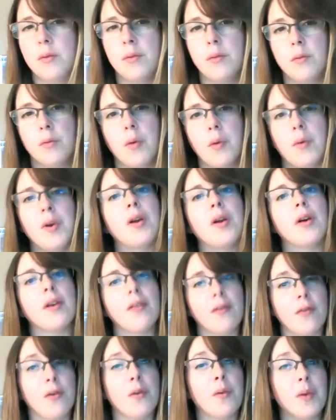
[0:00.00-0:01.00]

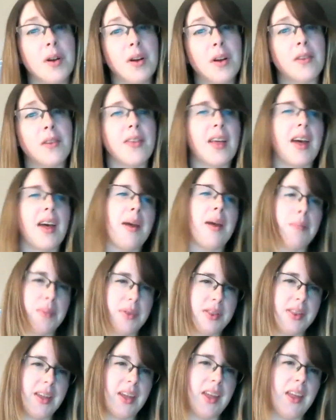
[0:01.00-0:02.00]
looking for. We're looking for that
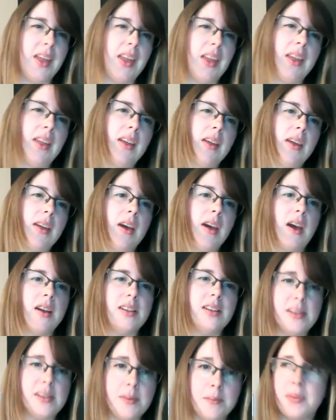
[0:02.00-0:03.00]
empathy
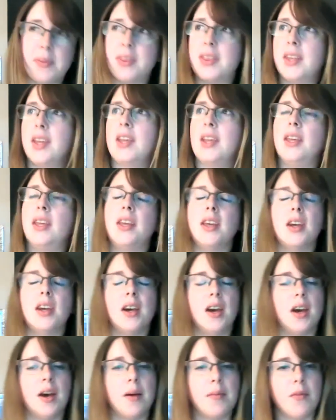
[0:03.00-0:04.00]
and sympathy
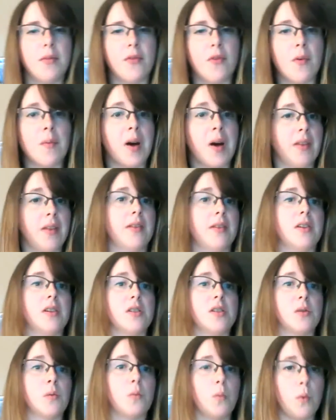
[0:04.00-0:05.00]
from
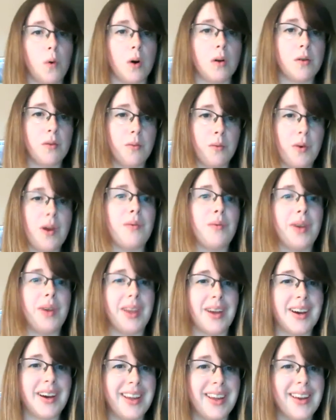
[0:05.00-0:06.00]
others when
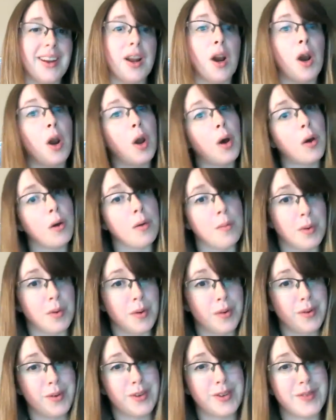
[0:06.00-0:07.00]
we are in a low
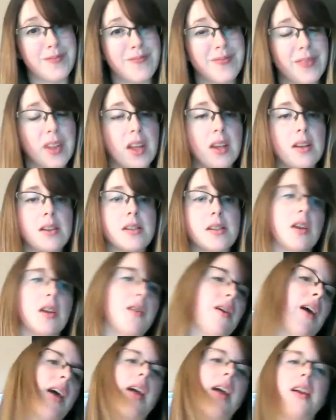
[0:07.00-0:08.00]
mood. So
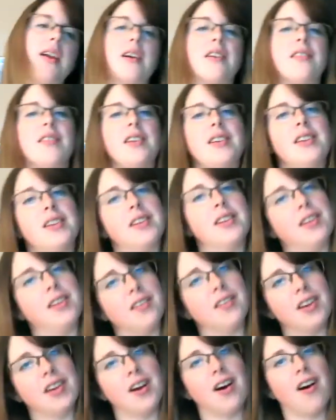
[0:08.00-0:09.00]
anger is
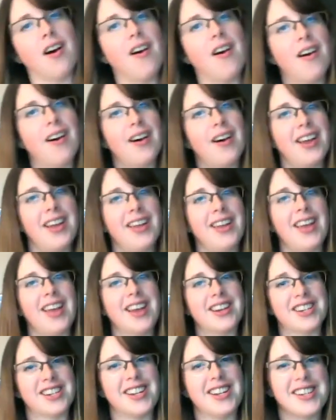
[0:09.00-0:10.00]
you're in a high
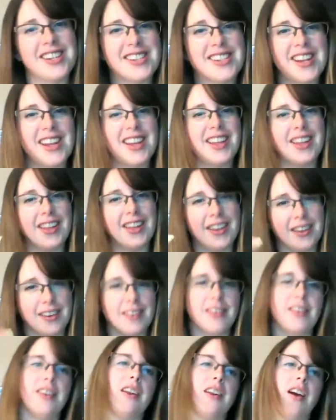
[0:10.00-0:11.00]
agitated state,
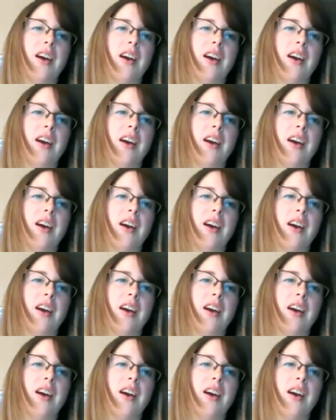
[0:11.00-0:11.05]
and